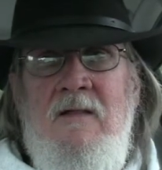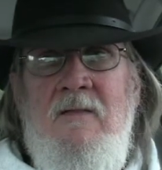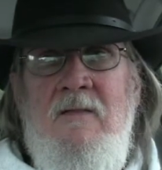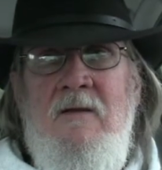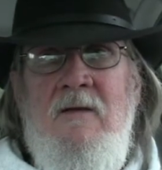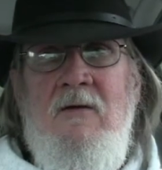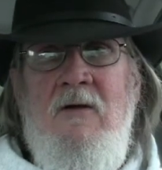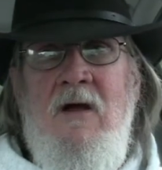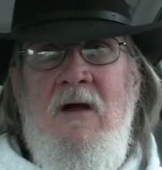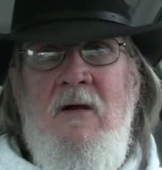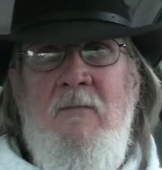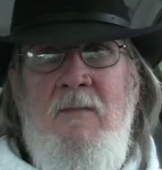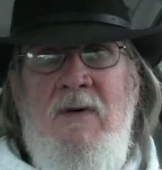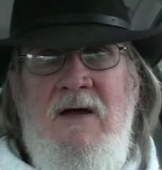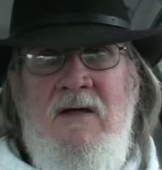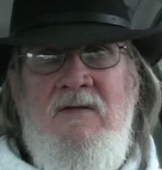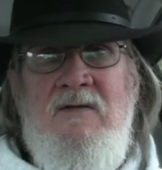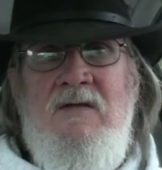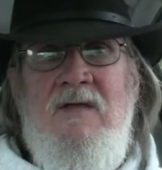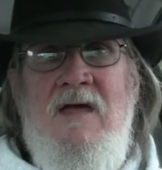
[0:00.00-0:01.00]
There are
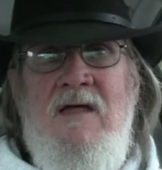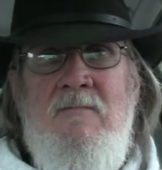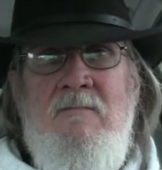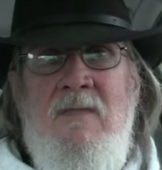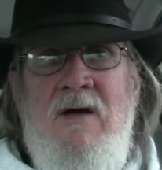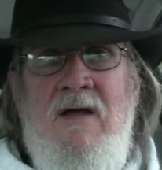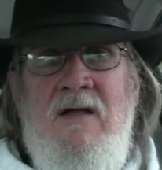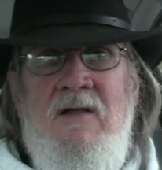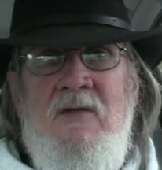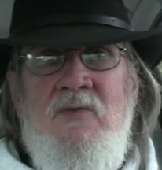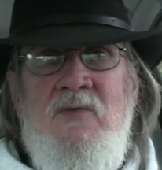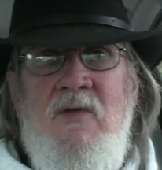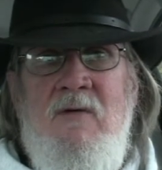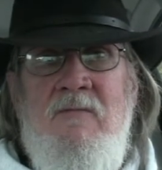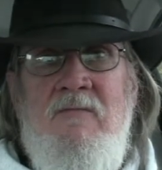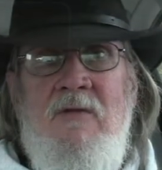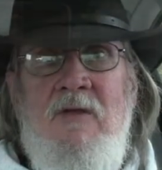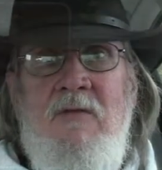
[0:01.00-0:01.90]
about 10 miles of